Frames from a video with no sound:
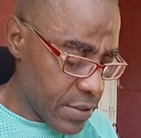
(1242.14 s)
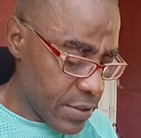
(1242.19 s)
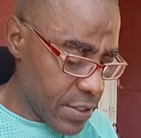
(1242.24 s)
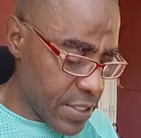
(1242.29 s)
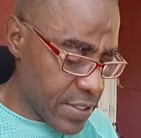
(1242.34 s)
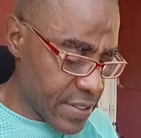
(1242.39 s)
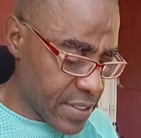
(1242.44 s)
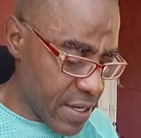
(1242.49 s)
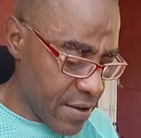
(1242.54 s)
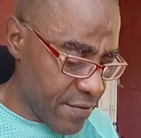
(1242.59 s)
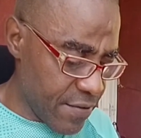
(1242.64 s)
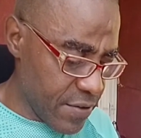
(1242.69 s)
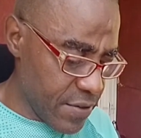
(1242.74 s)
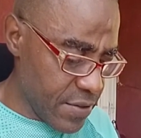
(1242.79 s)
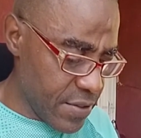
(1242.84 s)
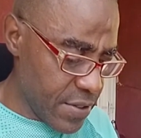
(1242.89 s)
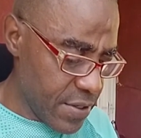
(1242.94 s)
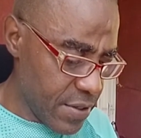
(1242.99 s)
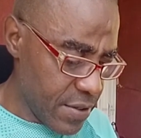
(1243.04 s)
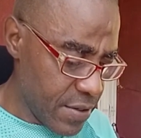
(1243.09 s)
the
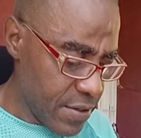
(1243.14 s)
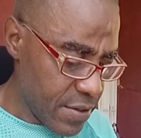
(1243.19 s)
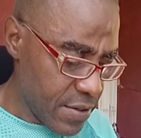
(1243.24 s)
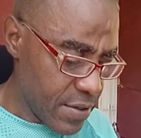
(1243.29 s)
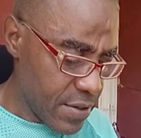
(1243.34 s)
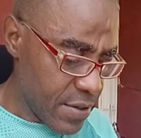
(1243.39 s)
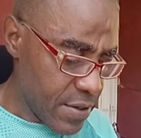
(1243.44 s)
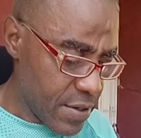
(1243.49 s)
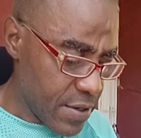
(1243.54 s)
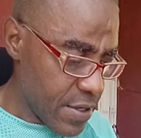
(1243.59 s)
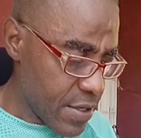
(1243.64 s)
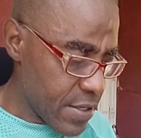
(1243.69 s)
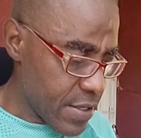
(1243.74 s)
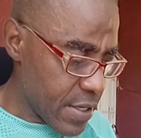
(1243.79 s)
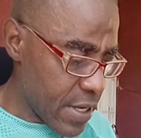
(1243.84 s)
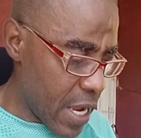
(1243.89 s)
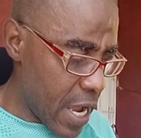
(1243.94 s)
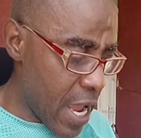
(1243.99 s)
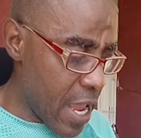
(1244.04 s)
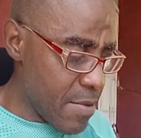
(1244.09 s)
7th,
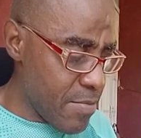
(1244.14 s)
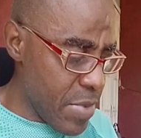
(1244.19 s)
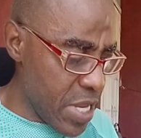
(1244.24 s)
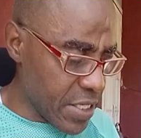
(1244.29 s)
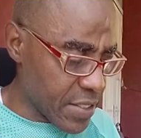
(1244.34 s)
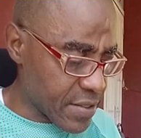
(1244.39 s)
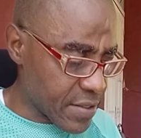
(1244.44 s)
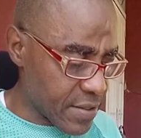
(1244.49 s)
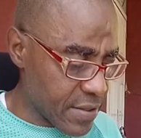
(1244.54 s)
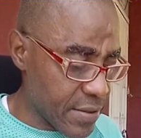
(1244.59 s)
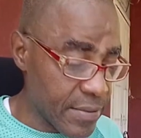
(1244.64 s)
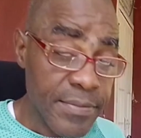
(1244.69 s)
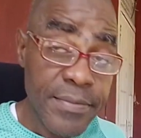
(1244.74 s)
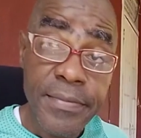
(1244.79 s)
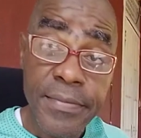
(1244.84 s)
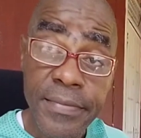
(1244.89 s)
I missed.